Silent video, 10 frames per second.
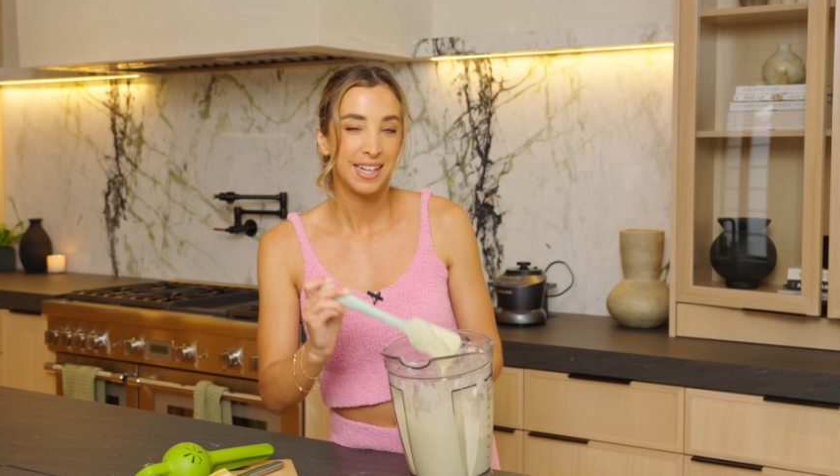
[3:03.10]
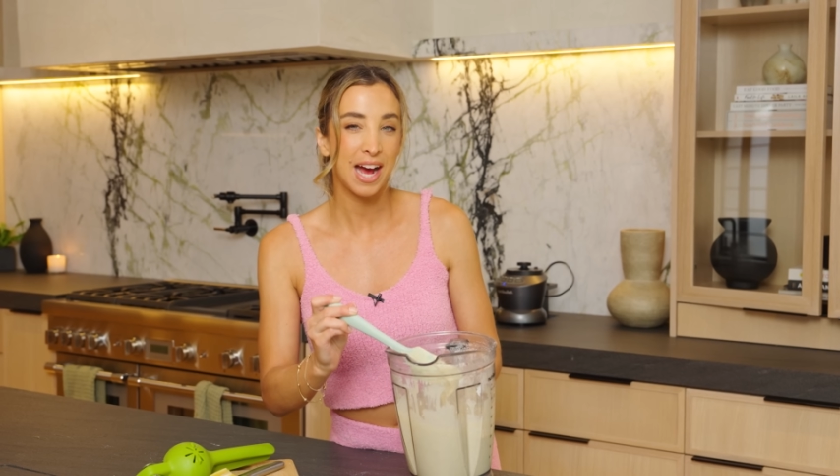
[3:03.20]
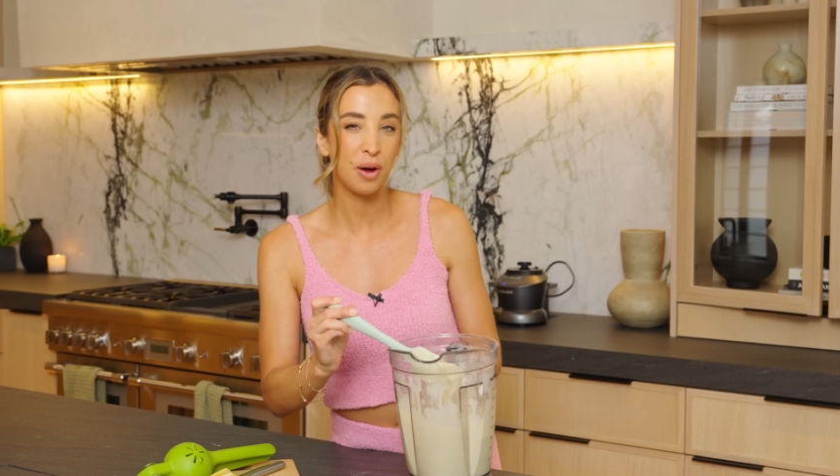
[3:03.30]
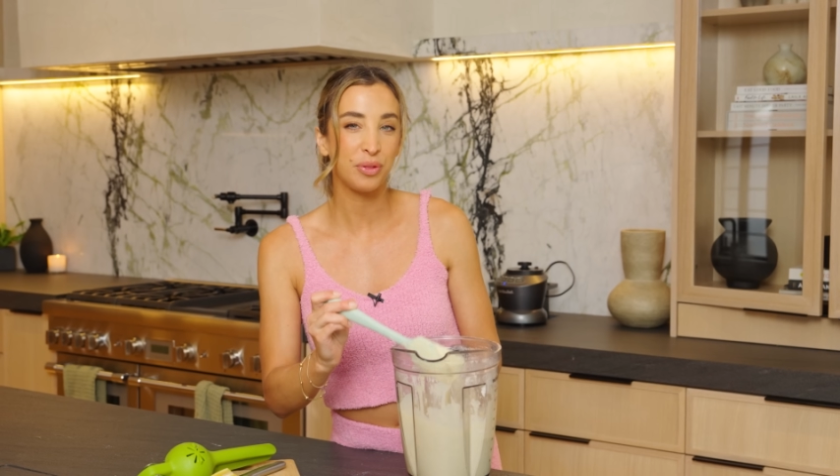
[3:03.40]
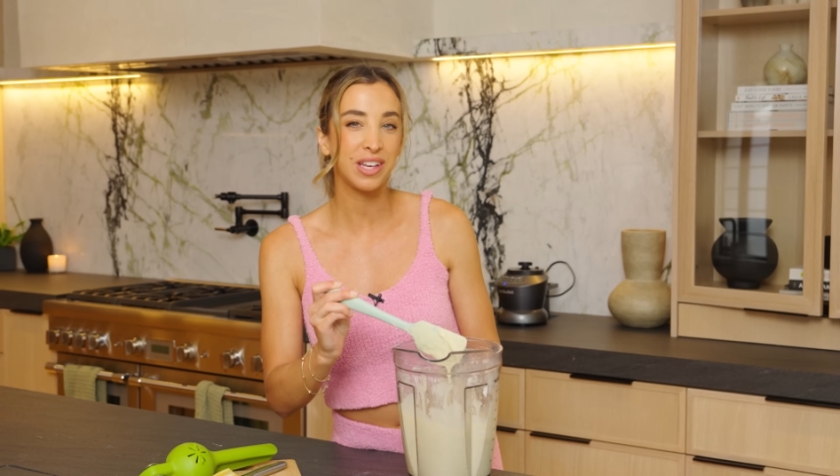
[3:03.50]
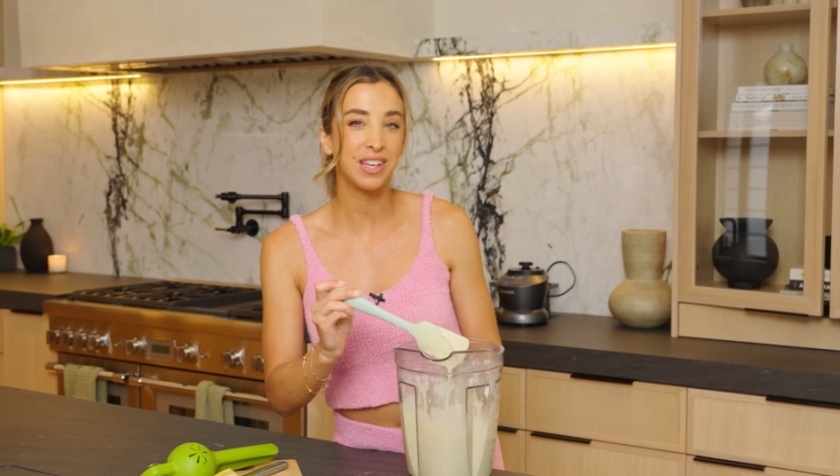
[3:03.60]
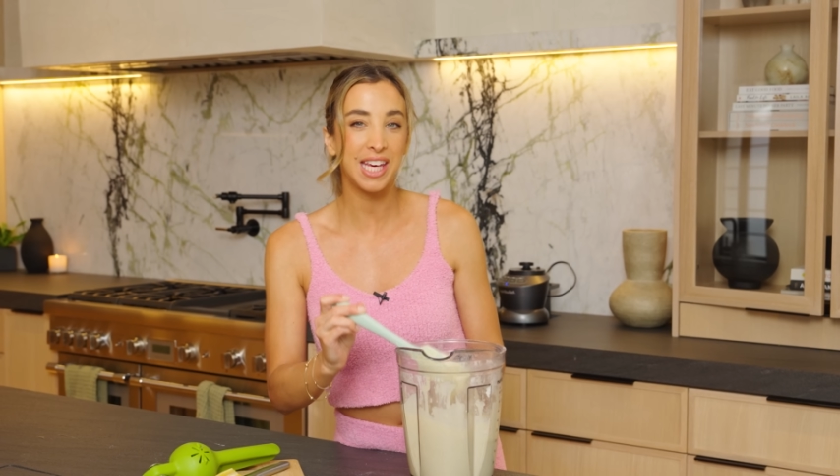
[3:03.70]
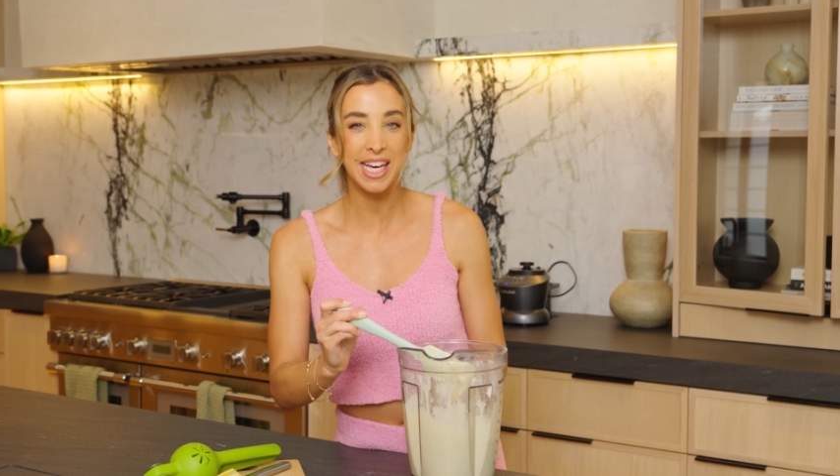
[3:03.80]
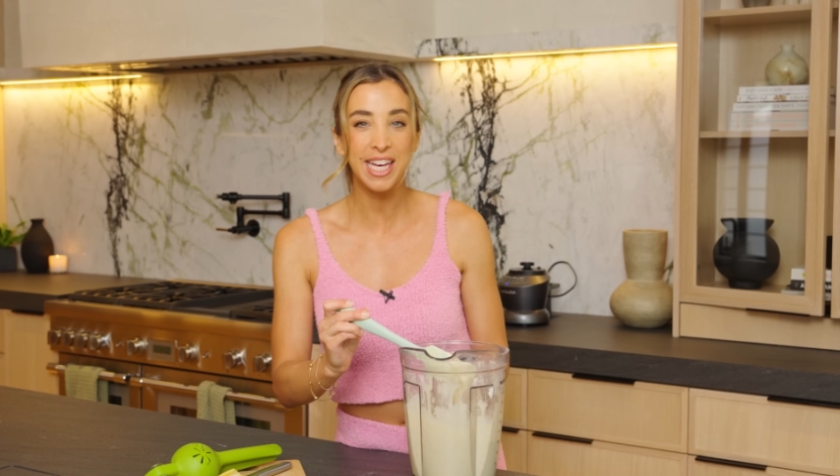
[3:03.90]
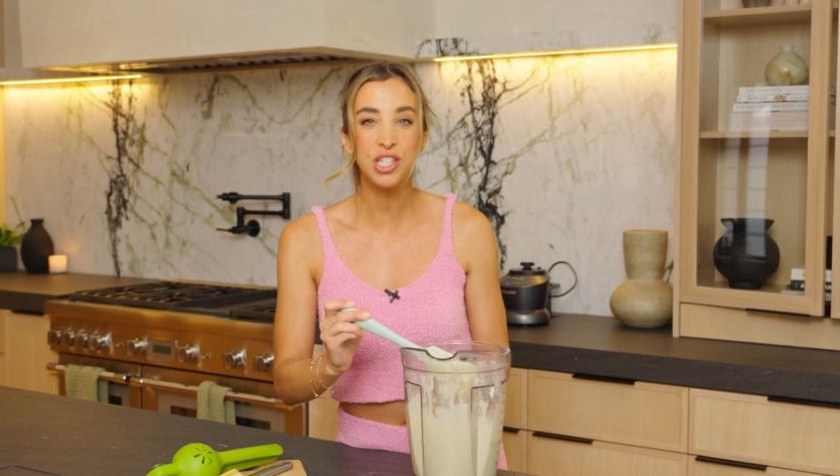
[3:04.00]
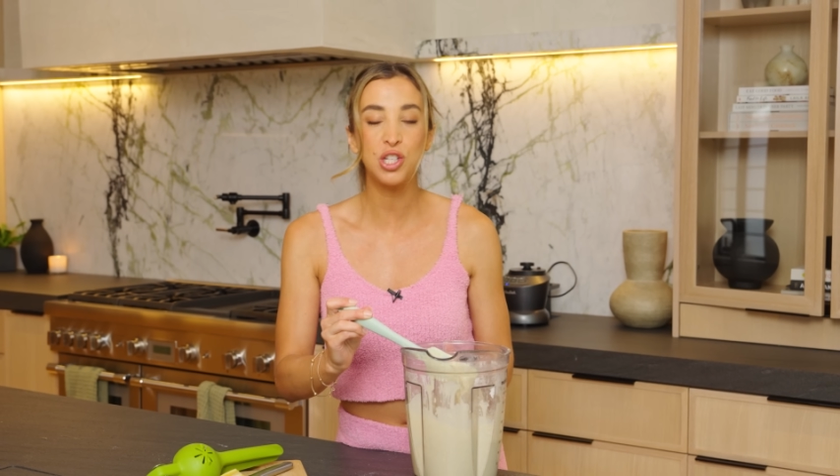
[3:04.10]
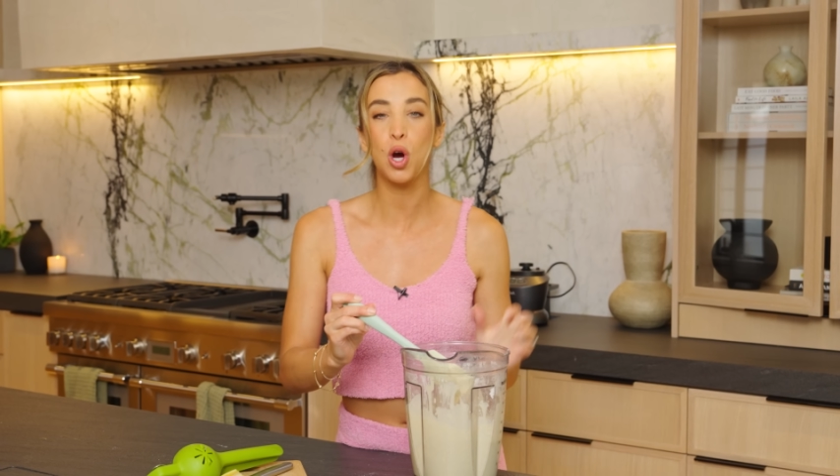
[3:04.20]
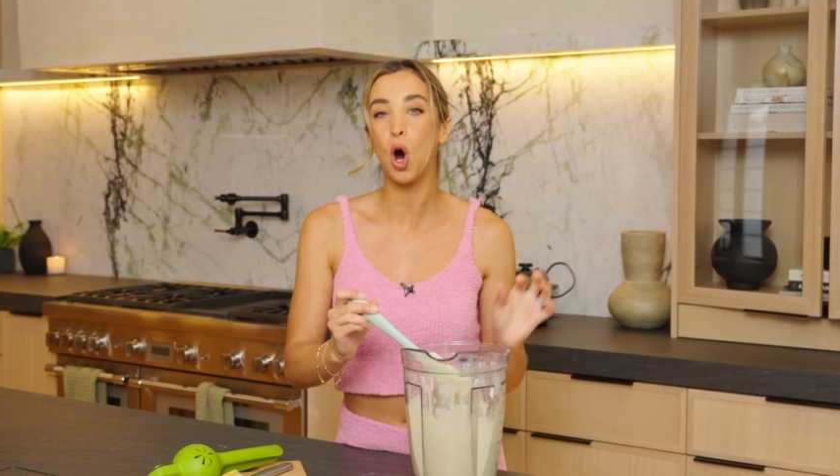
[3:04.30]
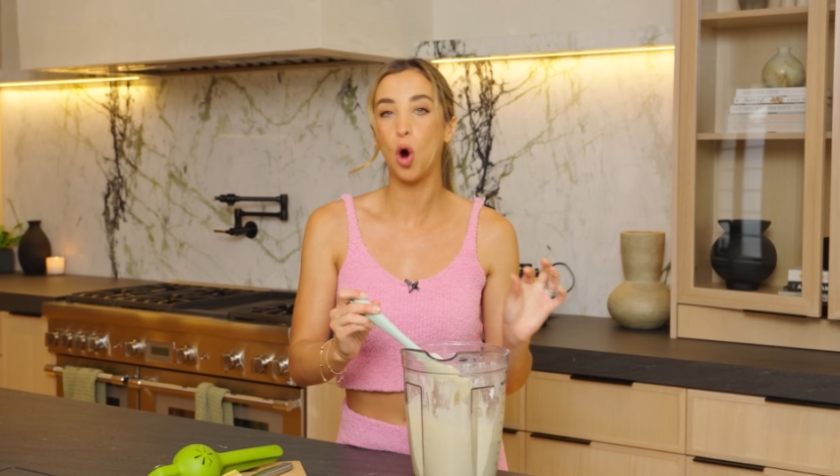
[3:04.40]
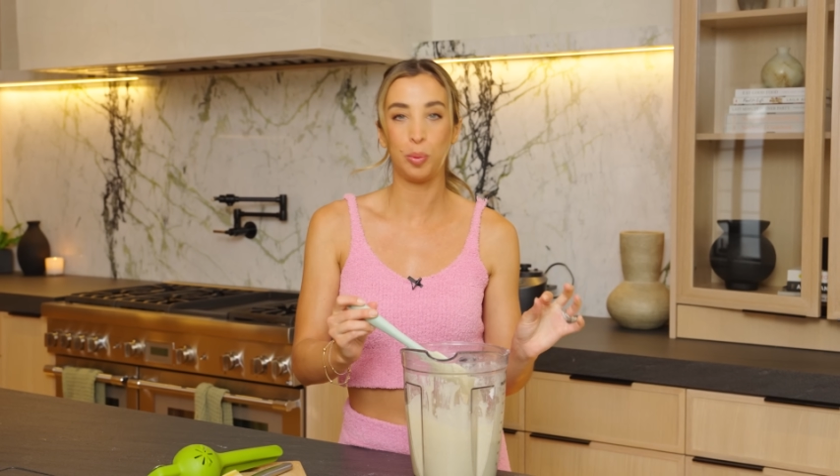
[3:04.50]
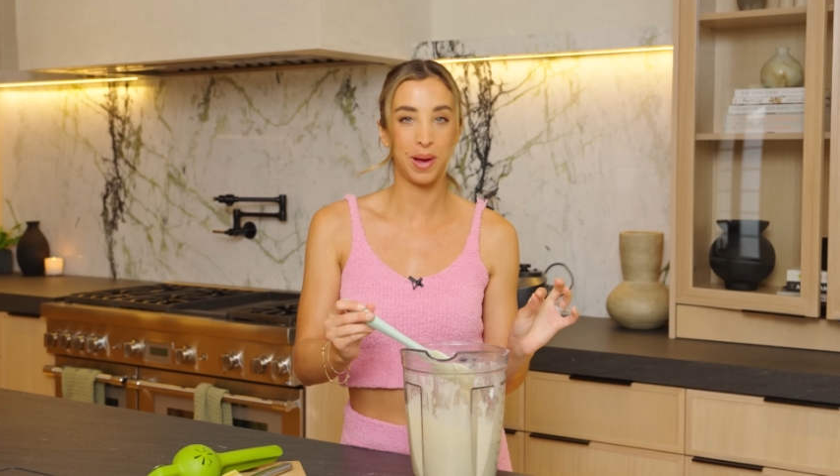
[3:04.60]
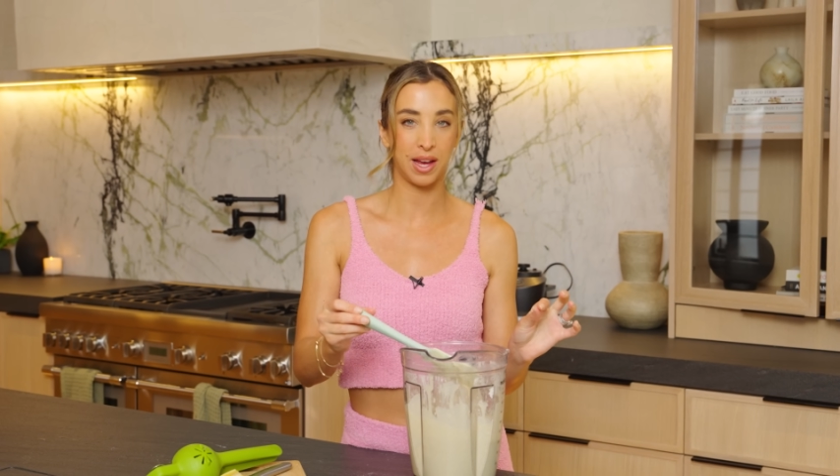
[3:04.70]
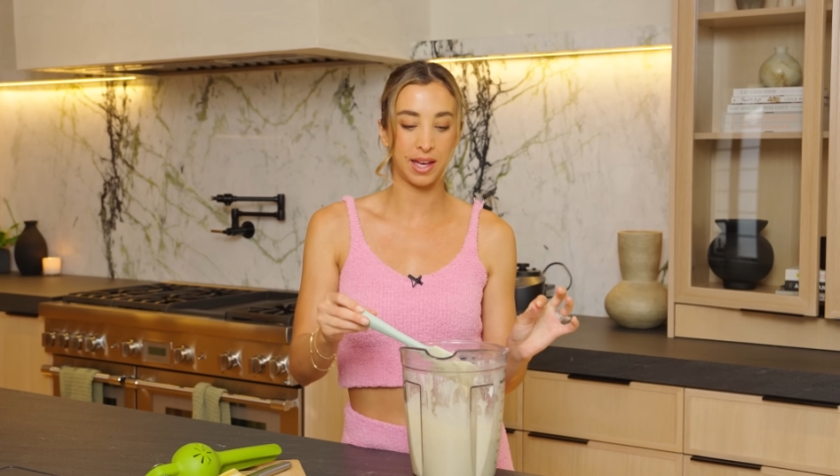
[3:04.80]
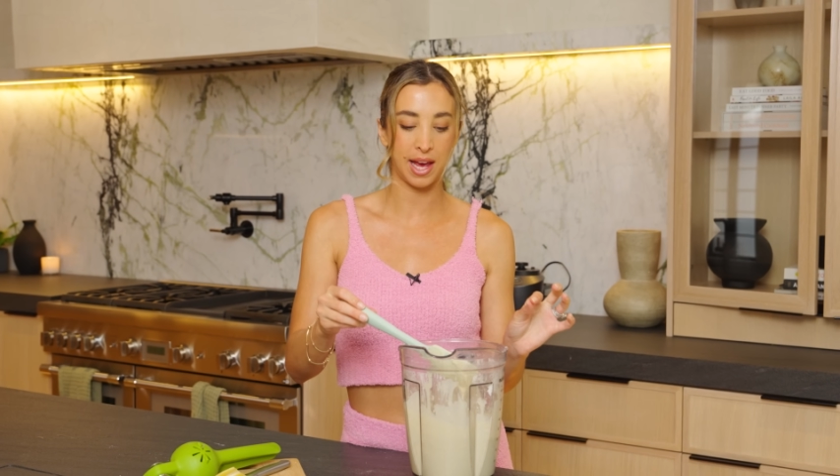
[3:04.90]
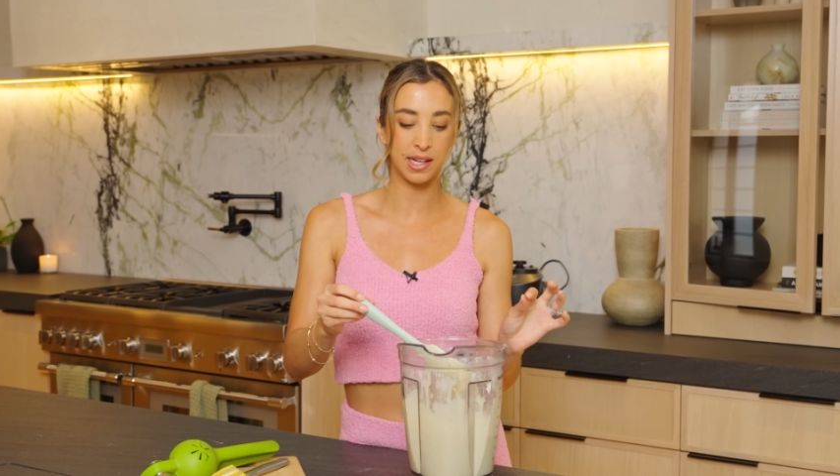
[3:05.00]
Now, the key to oat
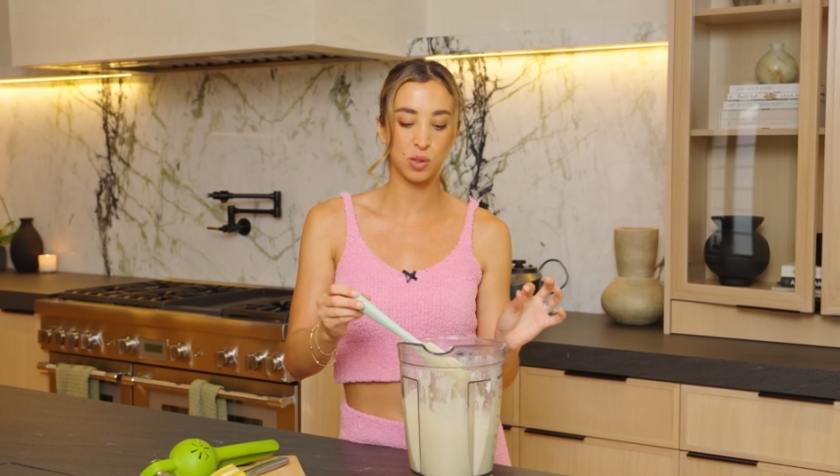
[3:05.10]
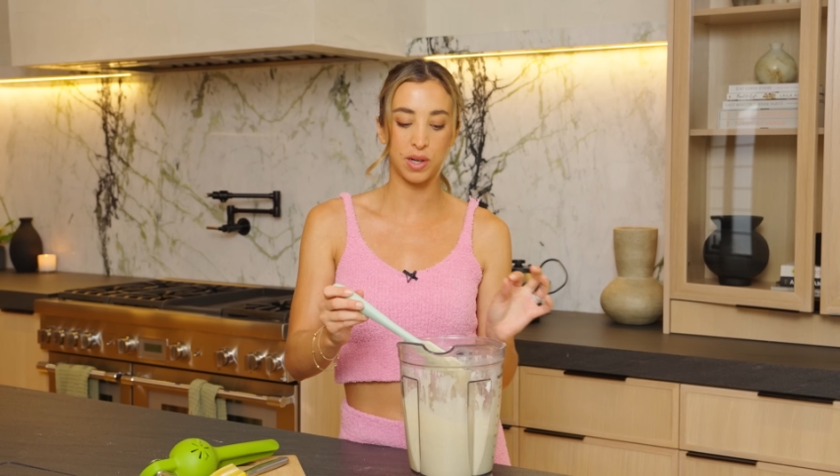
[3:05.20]
pancakes,